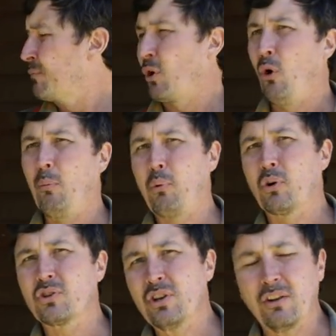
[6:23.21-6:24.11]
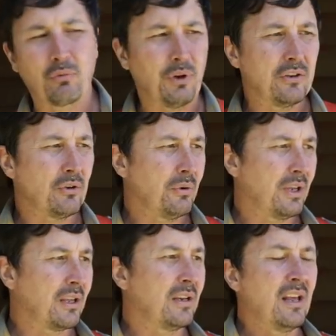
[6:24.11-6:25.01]
the whole porch needs
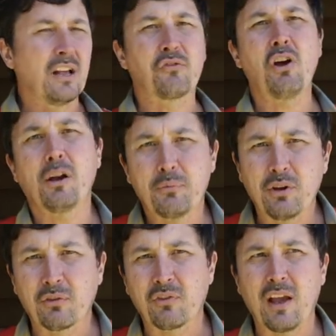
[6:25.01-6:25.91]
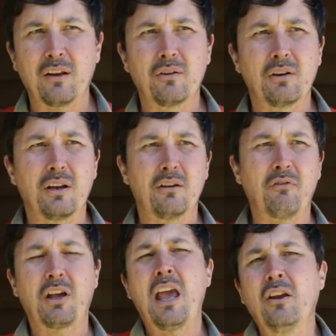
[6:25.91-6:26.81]
redoing and it's not up to your standard and
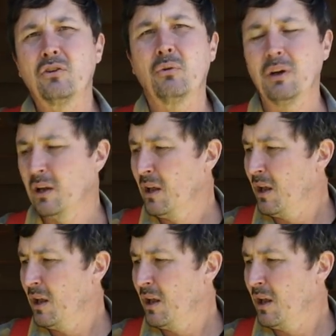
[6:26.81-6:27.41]
if I can't do it,